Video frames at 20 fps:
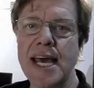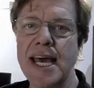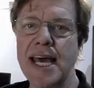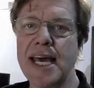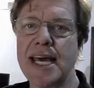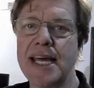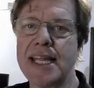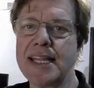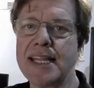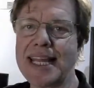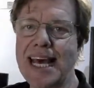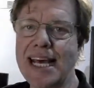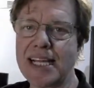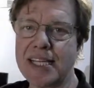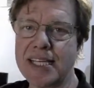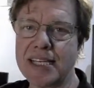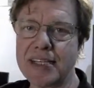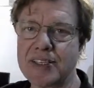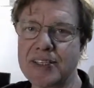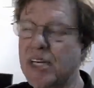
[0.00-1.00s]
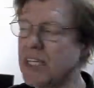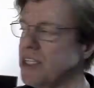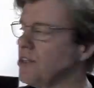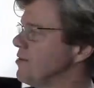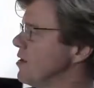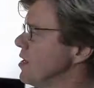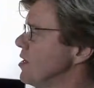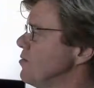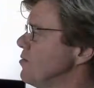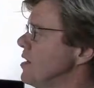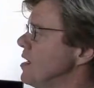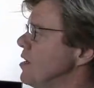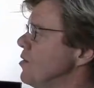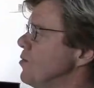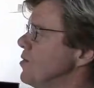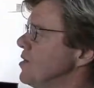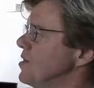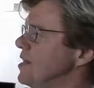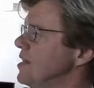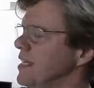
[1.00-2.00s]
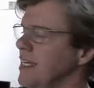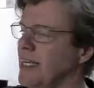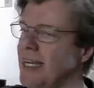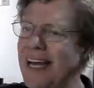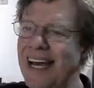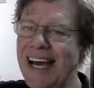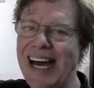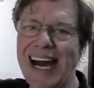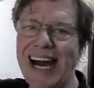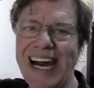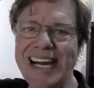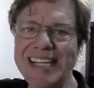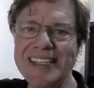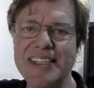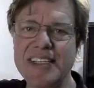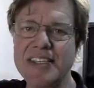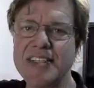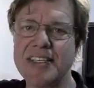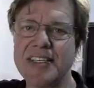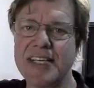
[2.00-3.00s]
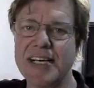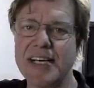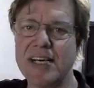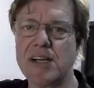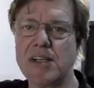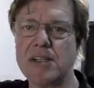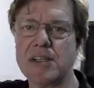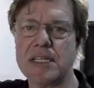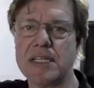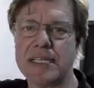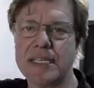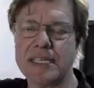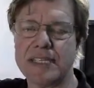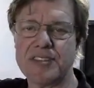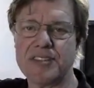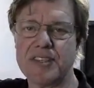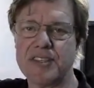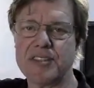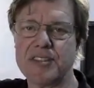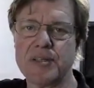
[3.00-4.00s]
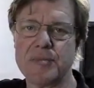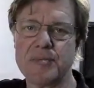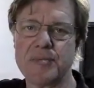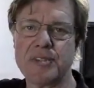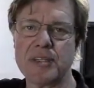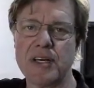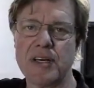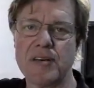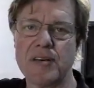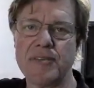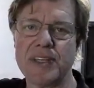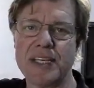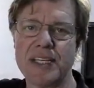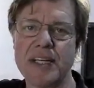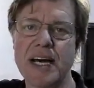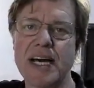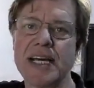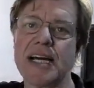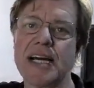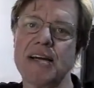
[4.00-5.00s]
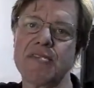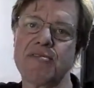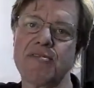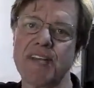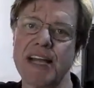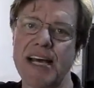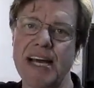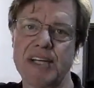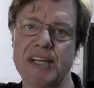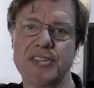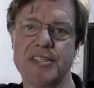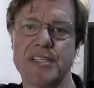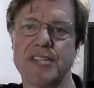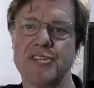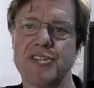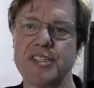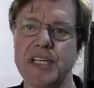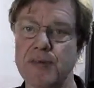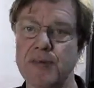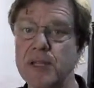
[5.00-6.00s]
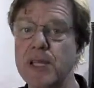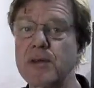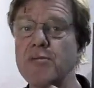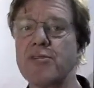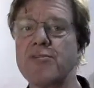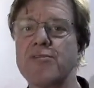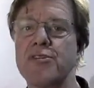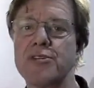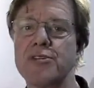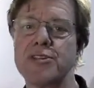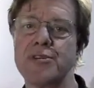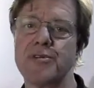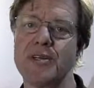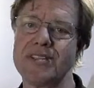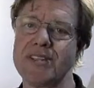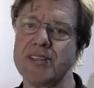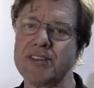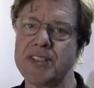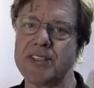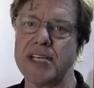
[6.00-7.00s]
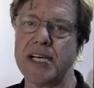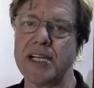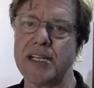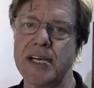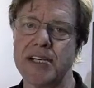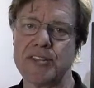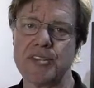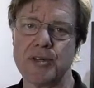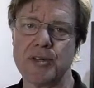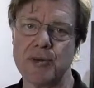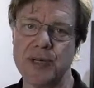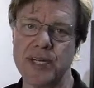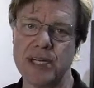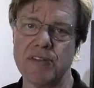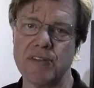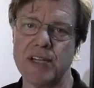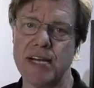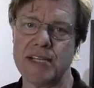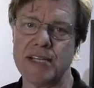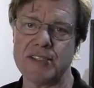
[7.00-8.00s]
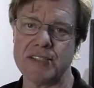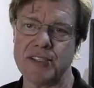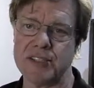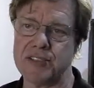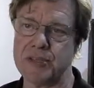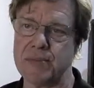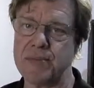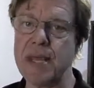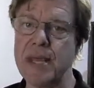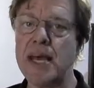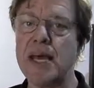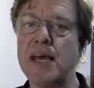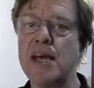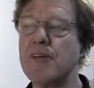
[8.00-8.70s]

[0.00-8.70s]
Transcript: and that liaisons very well with the ITTL systems of the Nikon Flash, generally referred to as the CLS, the Creative Lighting System.